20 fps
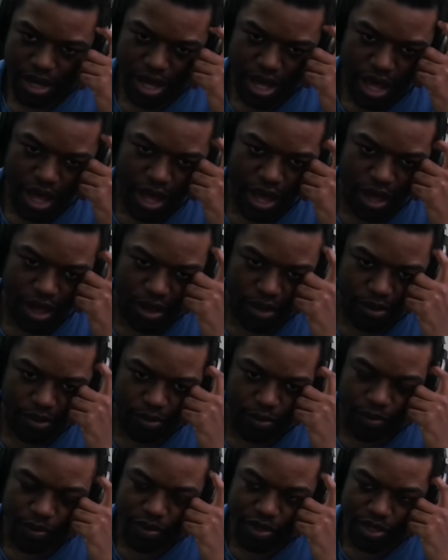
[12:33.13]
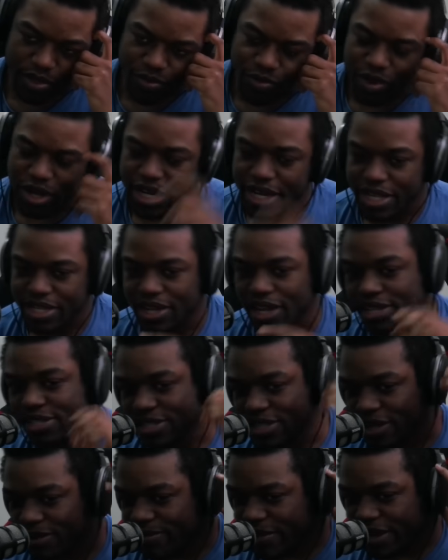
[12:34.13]
uh, what it
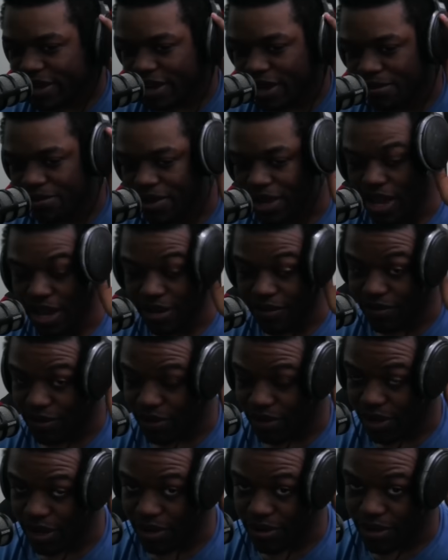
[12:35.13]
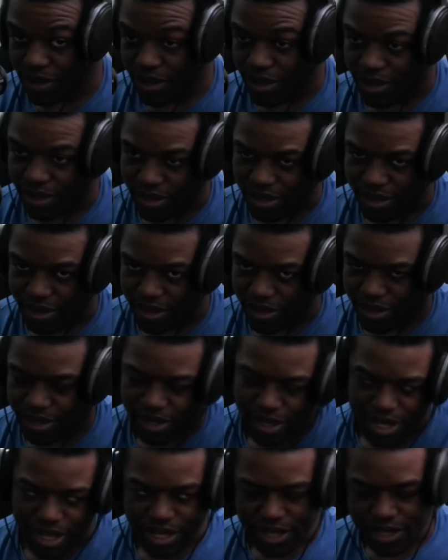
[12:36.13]
does to meta, I'm kind of okay with
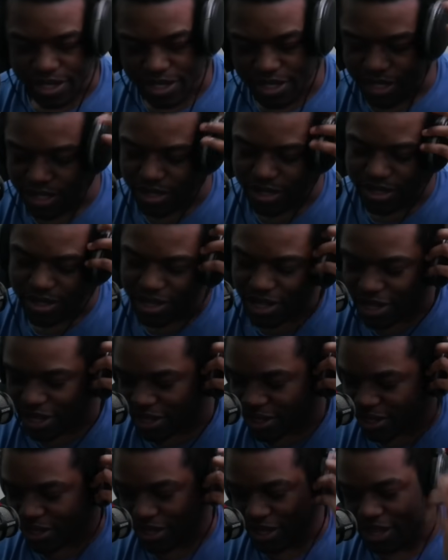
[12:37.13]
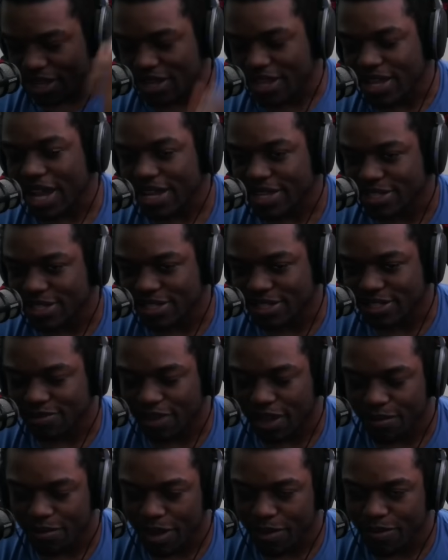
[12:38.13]
in in in essence.
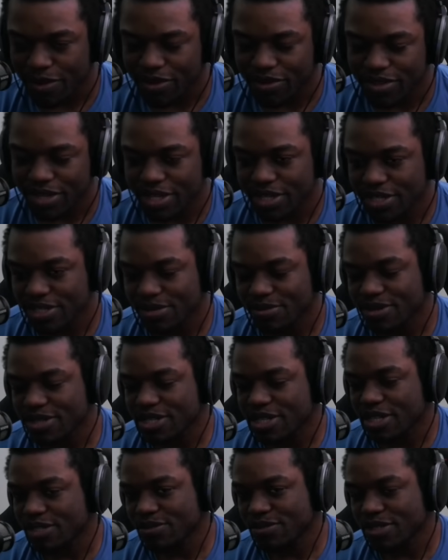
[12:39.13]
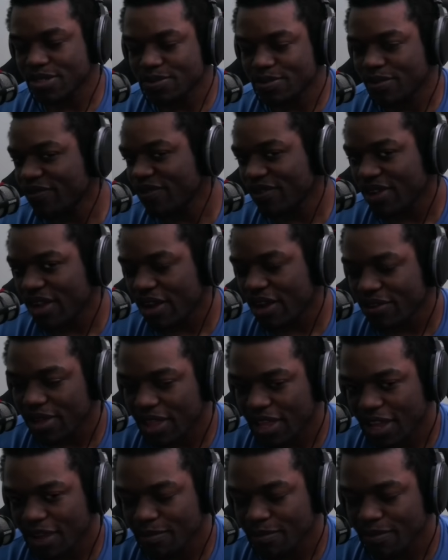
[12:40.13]
Like maybe you'll need some adjustments, but for now,
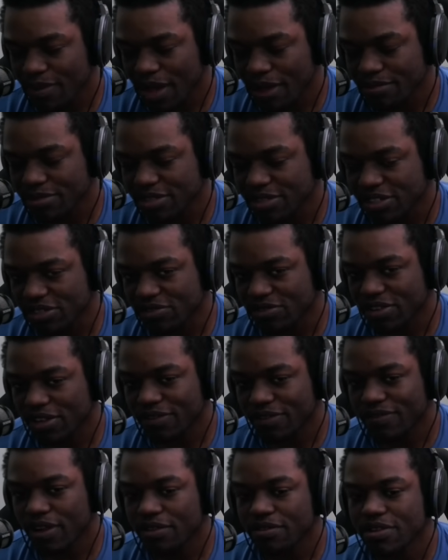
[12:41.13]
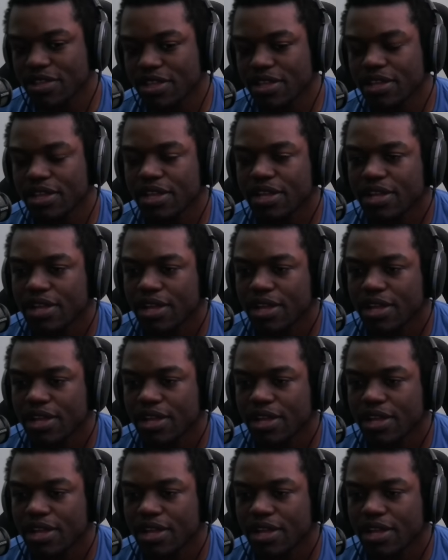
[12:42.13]
like I'm I'm generally fine with it.